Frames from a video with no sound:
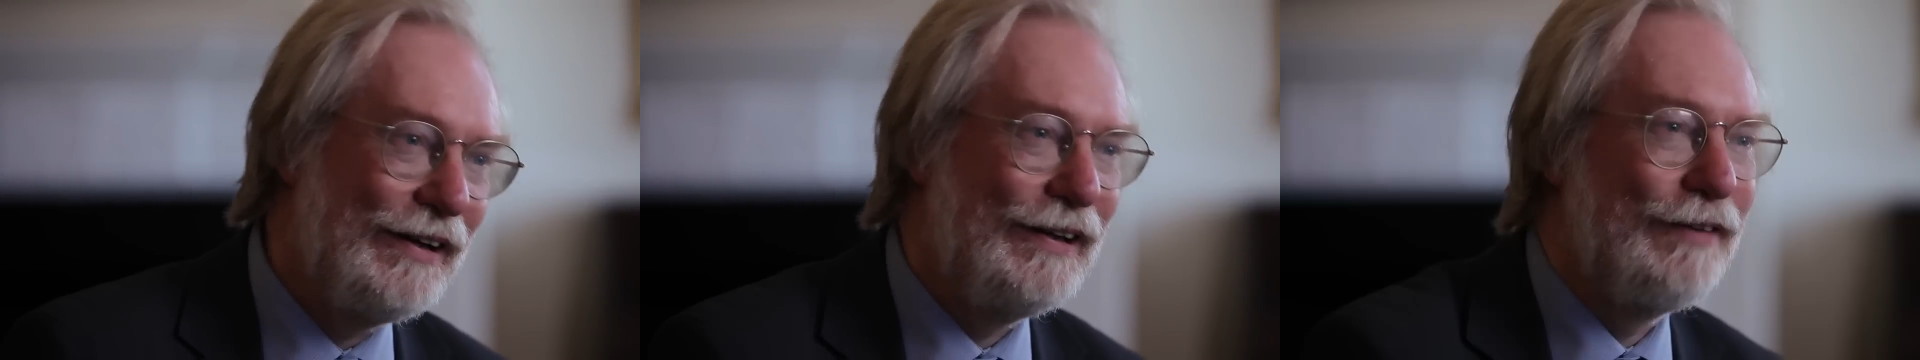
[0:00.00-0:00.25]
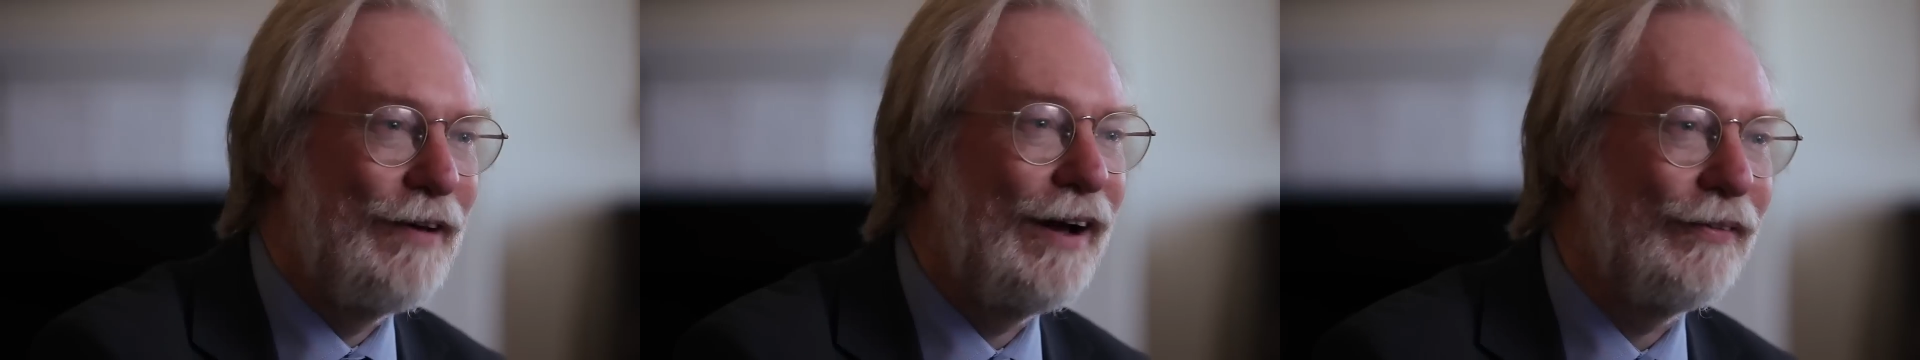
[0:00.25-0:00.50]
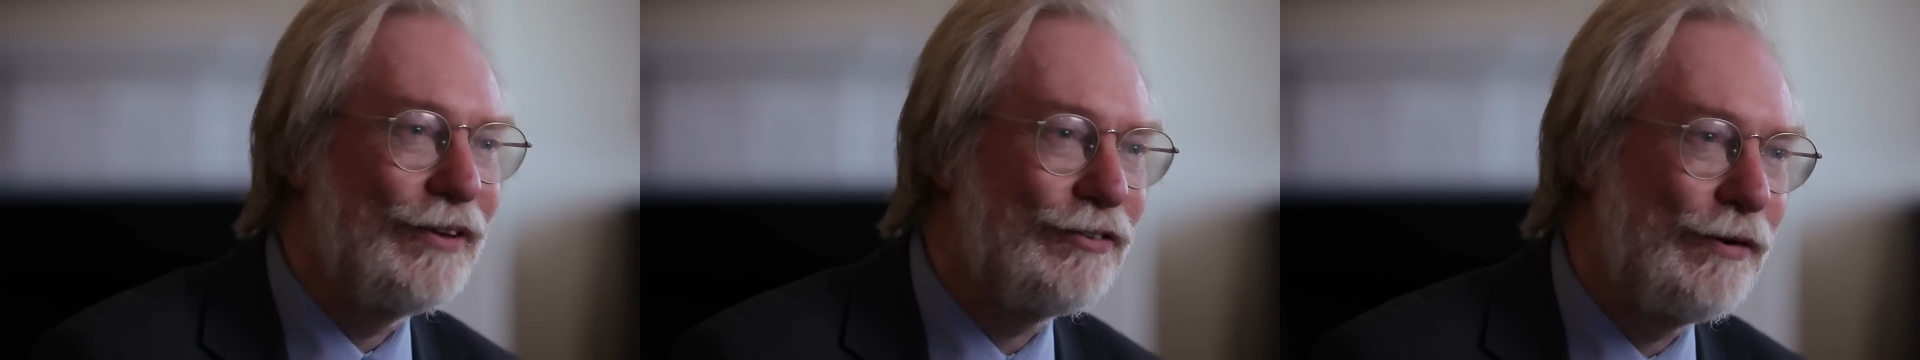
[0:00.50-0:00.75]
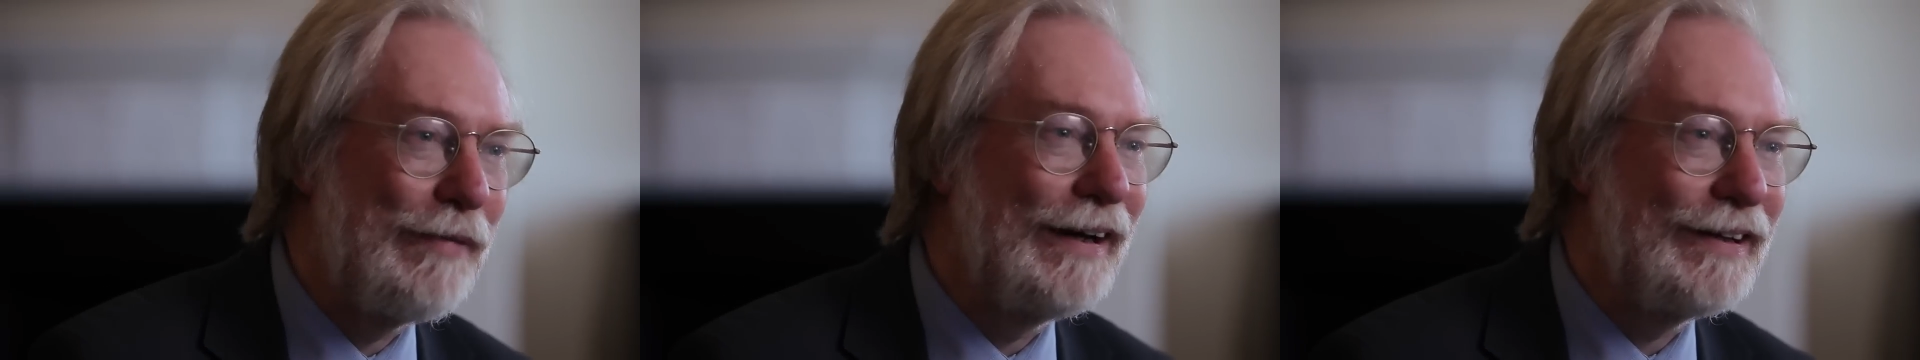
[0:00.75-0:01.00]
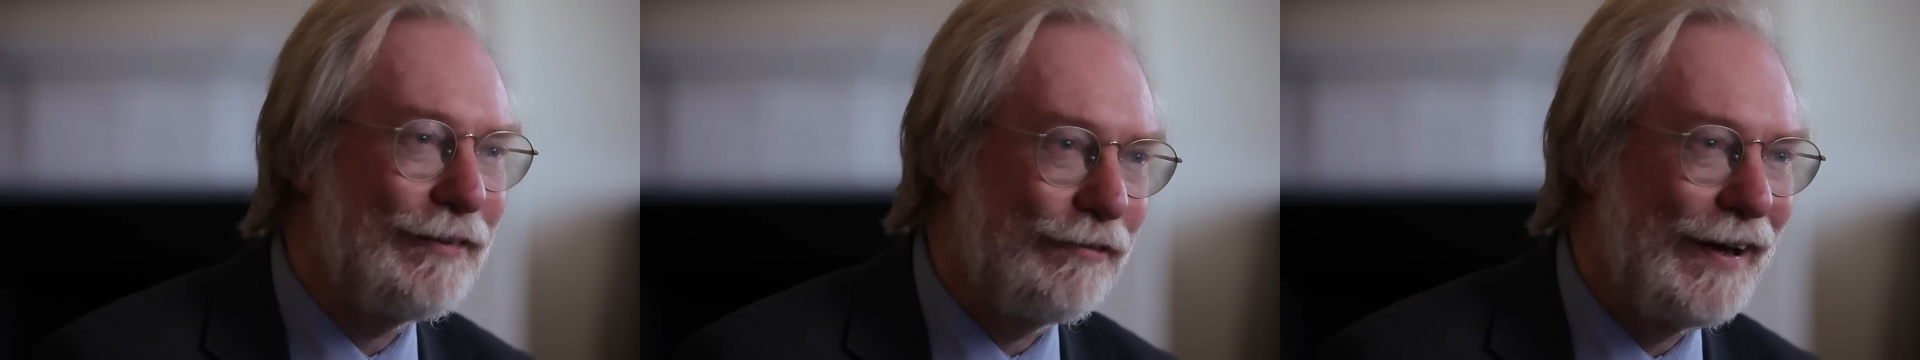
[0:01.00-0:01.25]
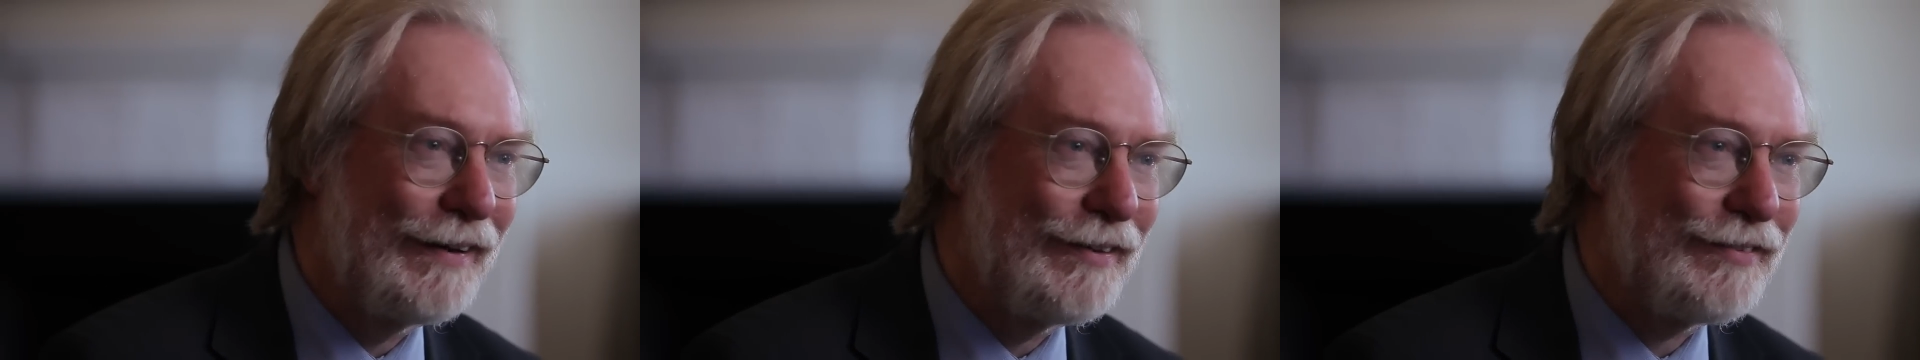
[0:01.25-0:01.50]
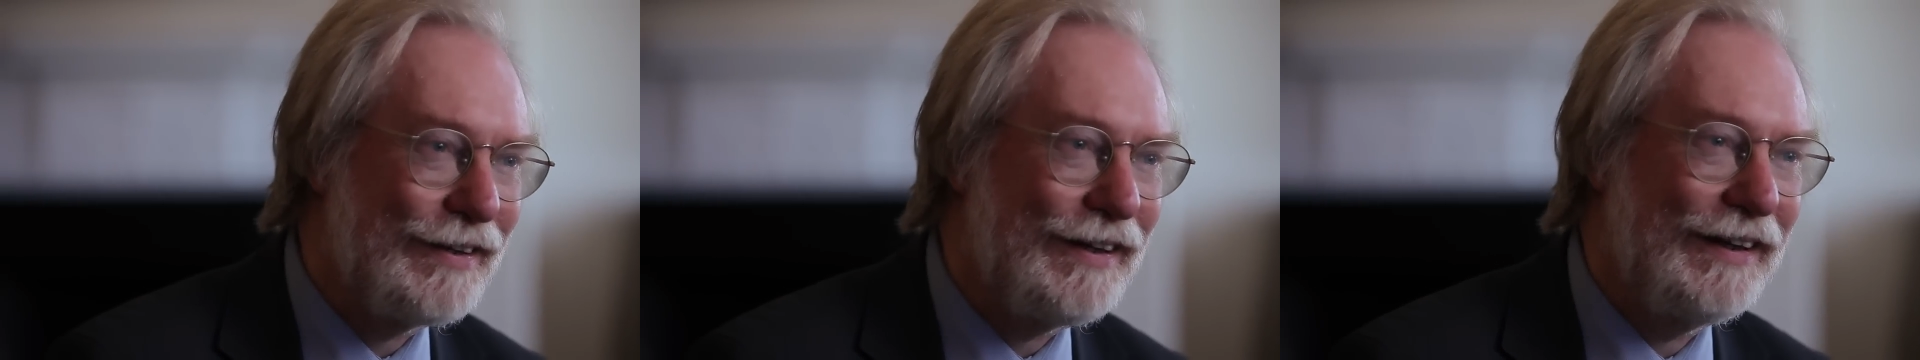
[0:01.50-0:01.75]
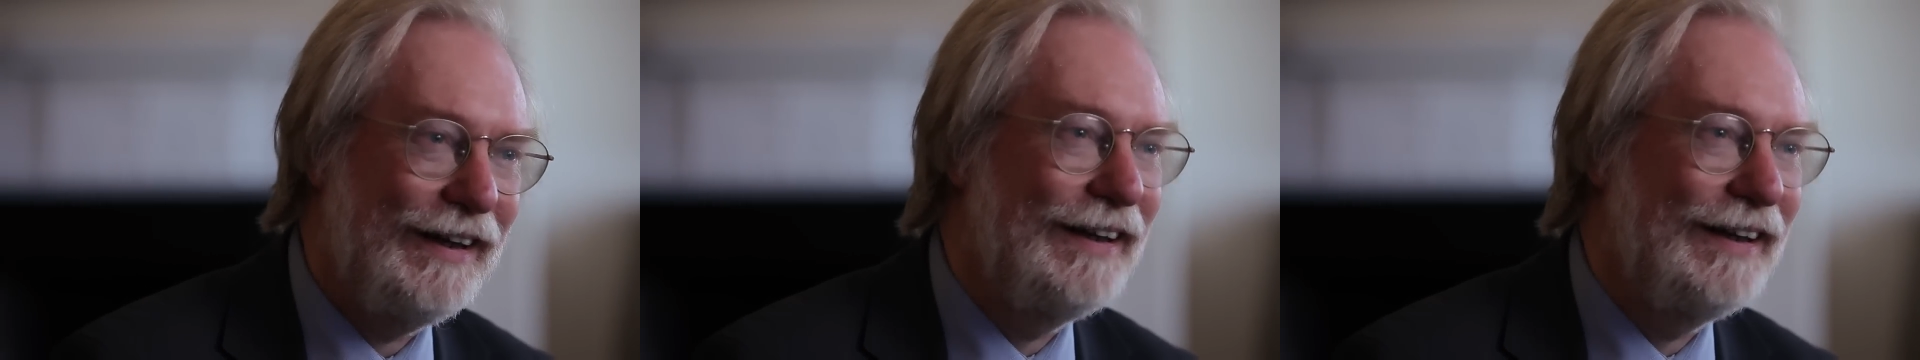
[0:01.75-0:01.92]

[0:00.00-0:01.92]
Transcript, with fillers: live out this romantic fantasy.